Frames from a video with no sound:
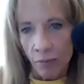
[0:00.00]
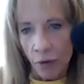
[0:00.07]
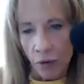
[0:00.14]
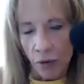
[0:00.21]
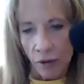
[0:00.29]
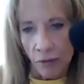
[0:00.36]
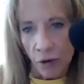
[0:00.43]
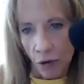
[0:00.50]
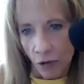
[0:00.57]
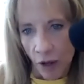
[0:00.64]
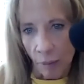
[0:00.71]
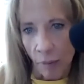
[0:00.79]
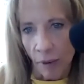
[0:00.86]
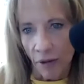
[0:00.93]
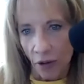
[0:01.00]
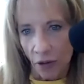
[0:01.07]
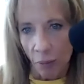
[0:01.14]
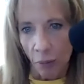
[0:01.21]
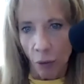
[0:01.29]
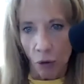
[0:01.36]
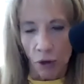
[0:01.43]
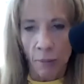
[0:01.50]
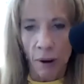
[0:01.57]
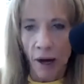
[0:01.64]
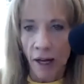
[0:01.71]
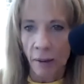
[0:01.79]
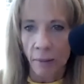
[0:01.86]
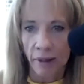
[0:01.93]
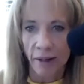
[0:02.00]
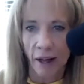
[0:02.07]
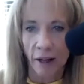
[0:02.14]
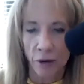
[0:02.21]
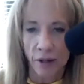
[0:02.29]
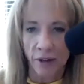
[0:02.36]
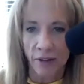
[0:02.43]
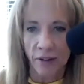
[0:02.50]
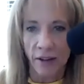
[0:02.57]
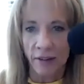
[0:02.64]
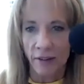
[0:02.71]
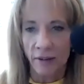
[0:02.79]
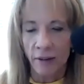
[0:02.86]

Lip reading: You can use supplements to support the body, but not treat disease.